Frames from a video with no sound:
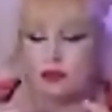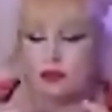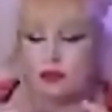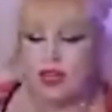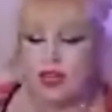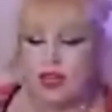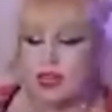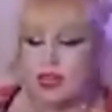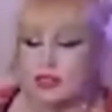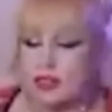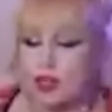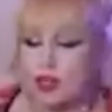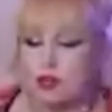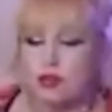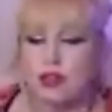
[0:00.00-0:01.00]
feeling
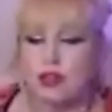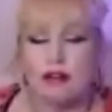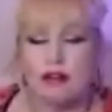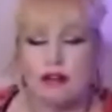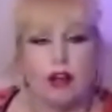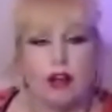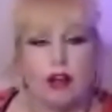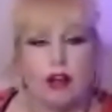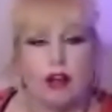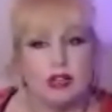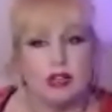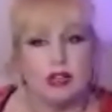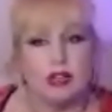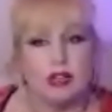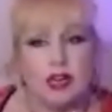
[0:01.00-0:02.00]
as though
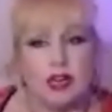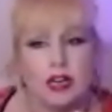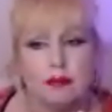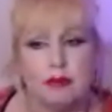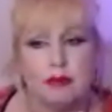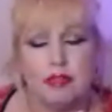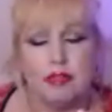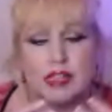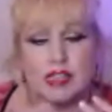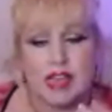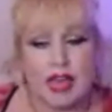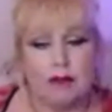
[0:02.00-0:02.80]
there's